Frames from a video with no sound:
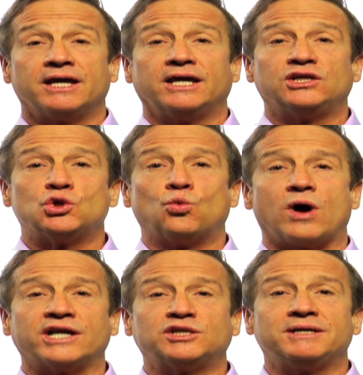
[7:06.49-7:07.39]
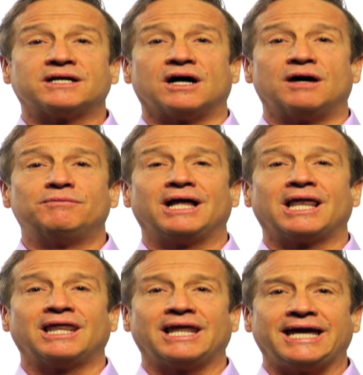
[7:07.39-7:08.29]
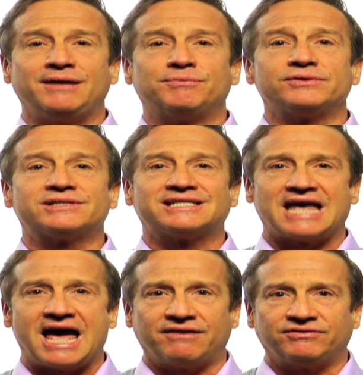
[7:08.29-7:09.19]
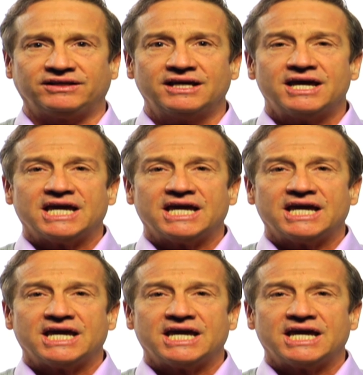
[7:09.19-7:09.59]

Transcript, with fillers: is you want to become label savvy.